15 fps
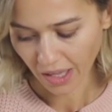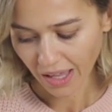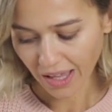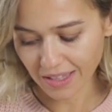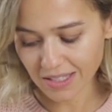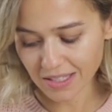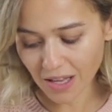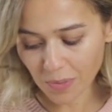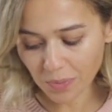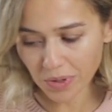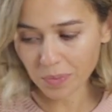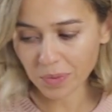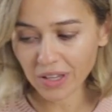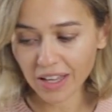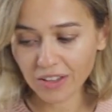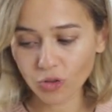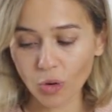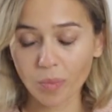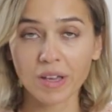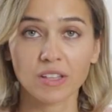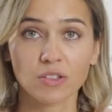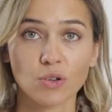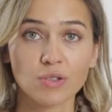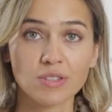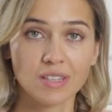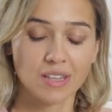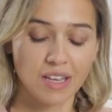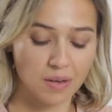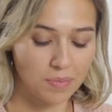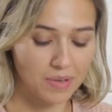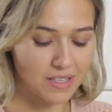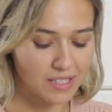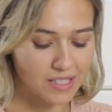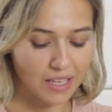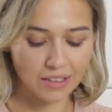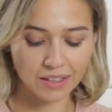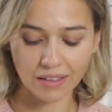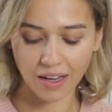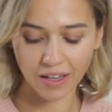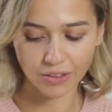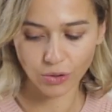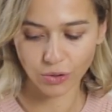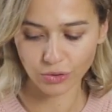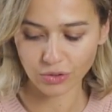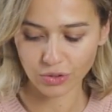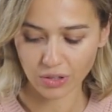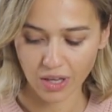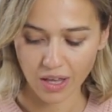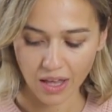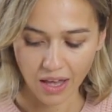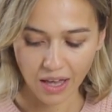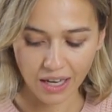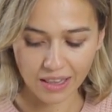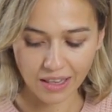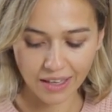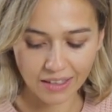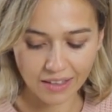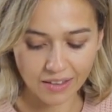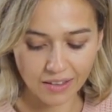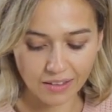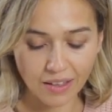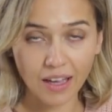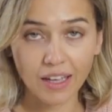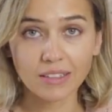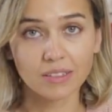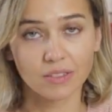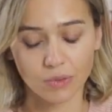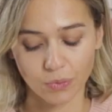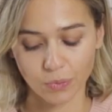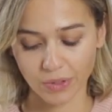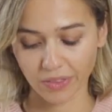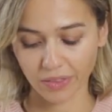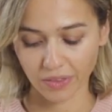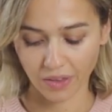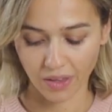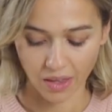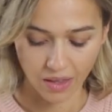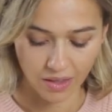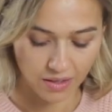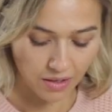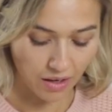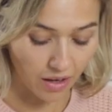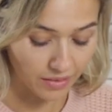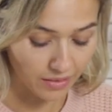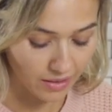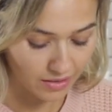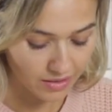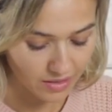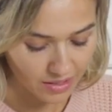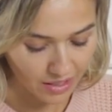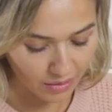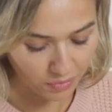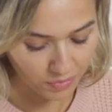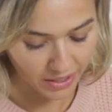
And some people add tomatoes in their bean salad. I don't. I like it a lot with onions and